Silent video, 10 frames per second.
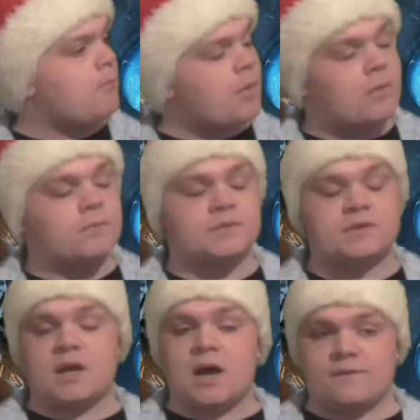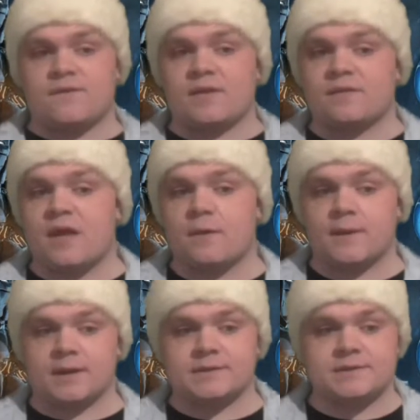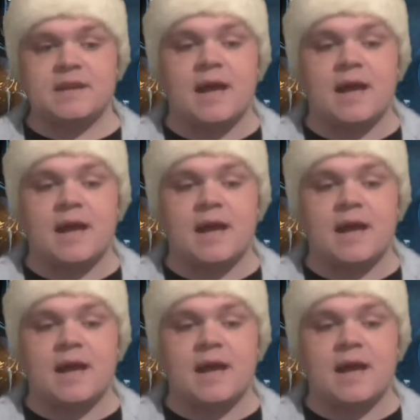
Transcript: bombs, I think there is.